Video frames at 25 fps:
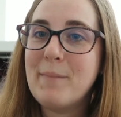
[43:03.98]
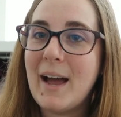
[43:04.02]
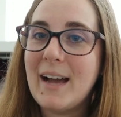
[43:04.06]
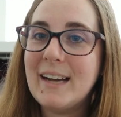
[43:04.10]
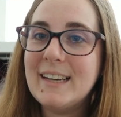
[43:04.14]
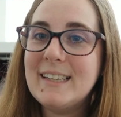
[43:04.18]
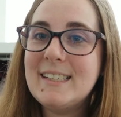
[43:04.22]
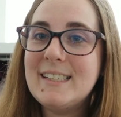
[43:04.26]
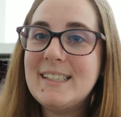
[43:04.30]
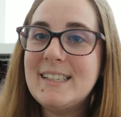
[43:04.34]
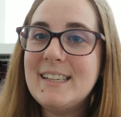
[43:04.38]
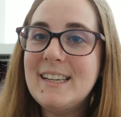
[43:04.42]

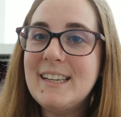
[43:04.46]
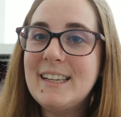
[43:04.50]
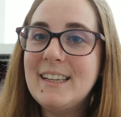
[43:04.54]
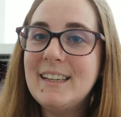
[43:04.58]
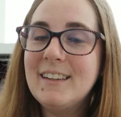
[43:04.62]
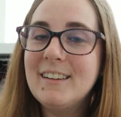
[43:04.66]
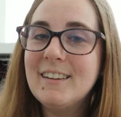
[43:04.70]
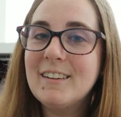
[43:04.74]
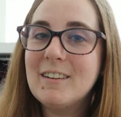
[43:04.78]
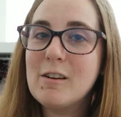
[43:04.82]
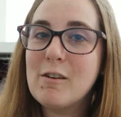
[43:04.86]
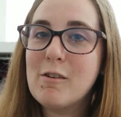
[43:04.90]

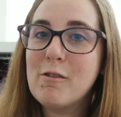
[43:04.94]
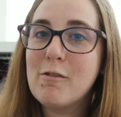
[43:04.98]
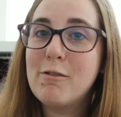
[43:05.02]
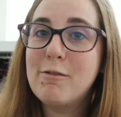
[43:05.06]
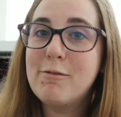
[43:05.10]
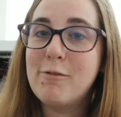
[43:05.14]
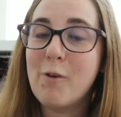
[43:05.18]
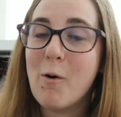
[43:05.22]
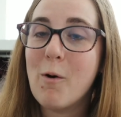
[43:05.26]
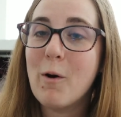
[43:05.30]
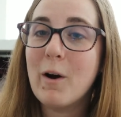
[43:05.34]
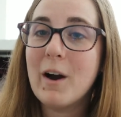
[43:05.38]
magazine
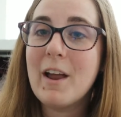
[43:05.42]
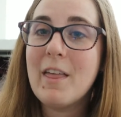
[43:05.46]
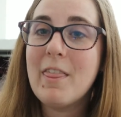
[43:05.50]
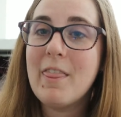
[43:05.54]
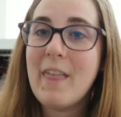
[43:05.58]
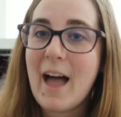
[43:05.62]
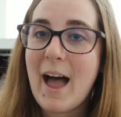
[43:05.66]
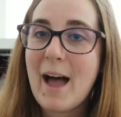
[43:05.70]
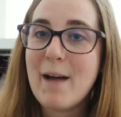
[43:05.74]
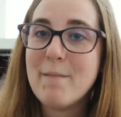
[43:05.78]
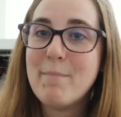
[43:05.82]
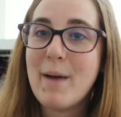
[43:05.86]
for
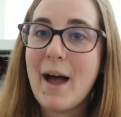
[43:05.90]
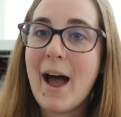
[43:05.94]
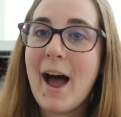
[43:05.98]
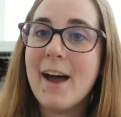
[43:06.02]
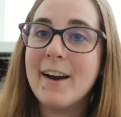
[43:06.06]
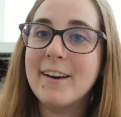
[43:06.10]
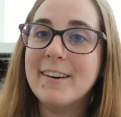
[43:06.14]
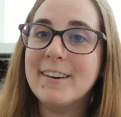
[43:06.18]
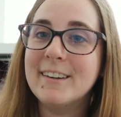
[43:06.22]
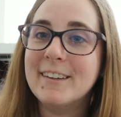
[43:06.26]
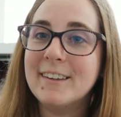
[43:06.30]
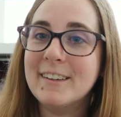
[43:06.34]
that
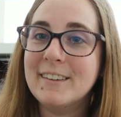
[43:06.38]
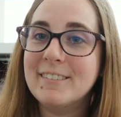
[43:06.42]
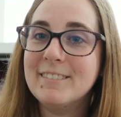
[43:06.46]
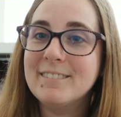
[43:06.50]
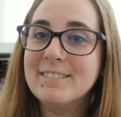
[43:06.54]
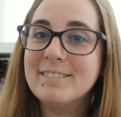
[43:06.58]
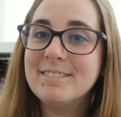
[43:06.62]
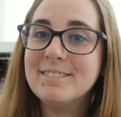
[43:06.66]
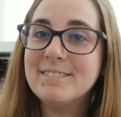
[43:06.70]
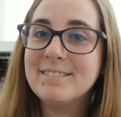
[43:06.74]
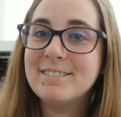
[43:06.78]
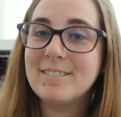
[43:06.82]

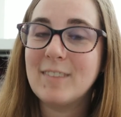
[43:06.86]
pattern